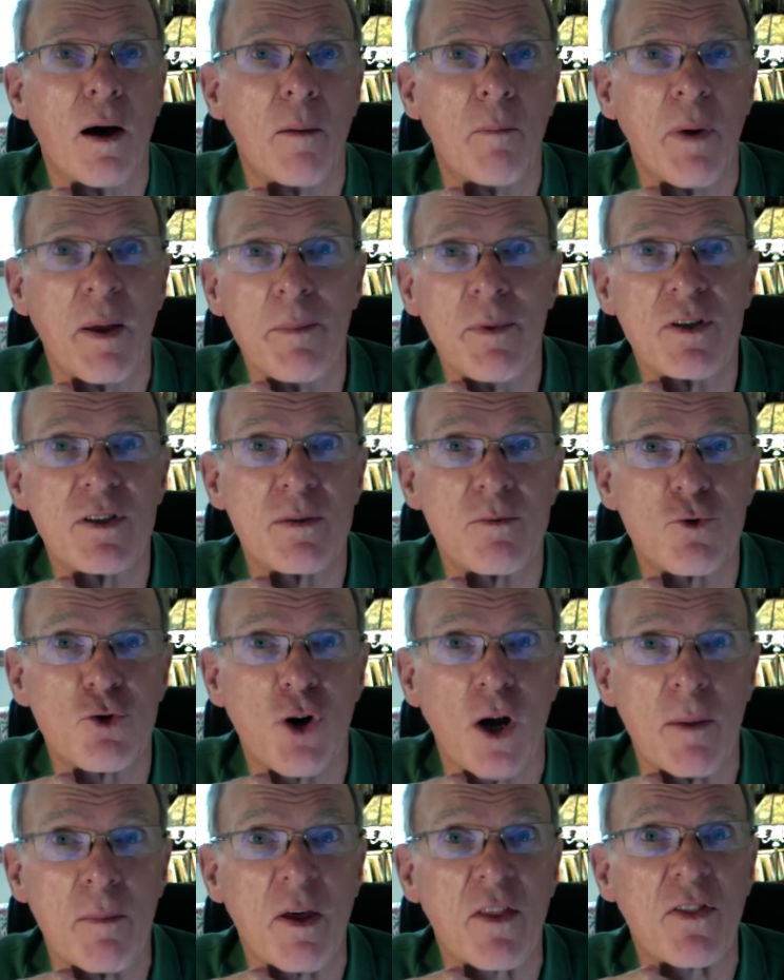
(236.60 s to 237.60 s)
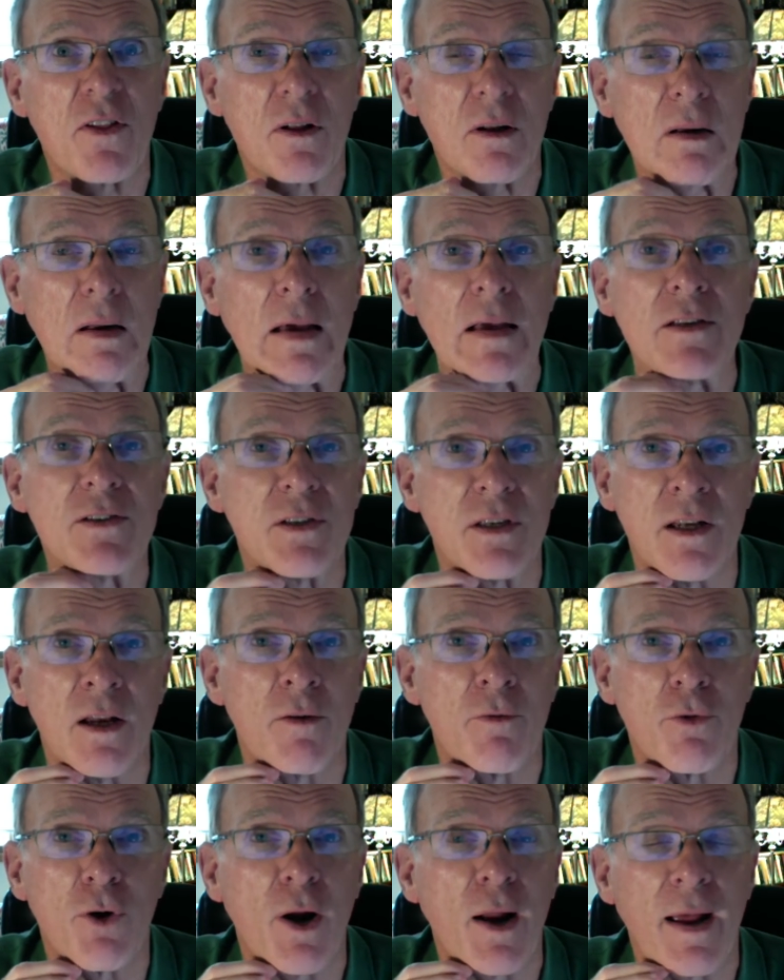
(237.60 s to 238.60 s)
maybe some
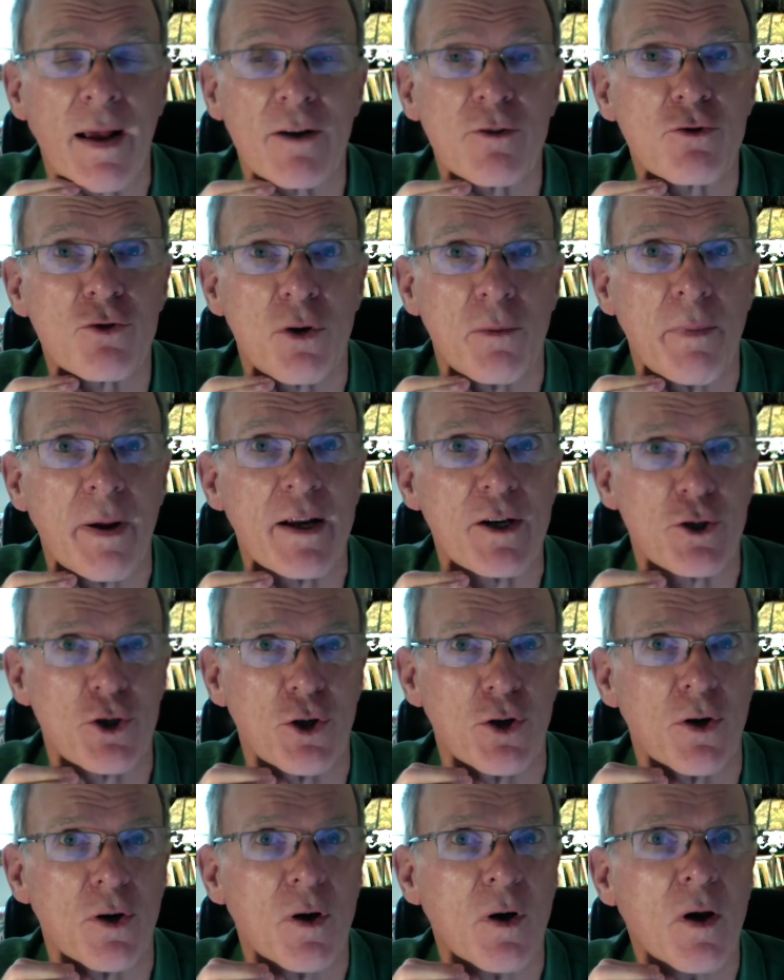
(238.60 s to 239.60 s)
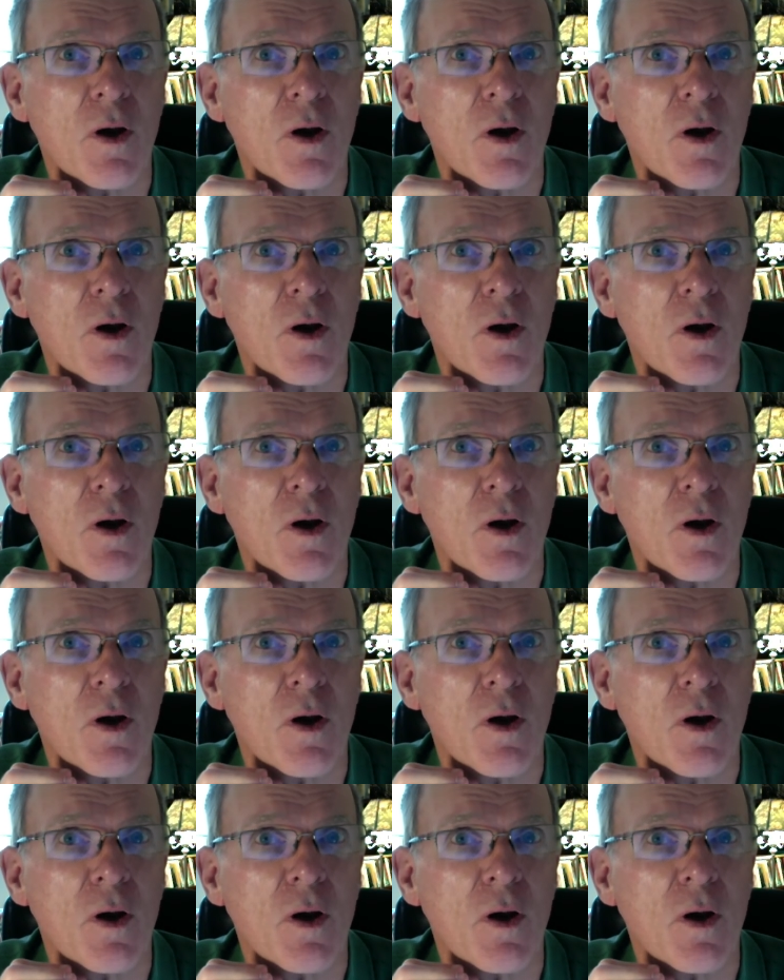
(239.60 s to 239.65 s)
trimethylglycine for extra measure,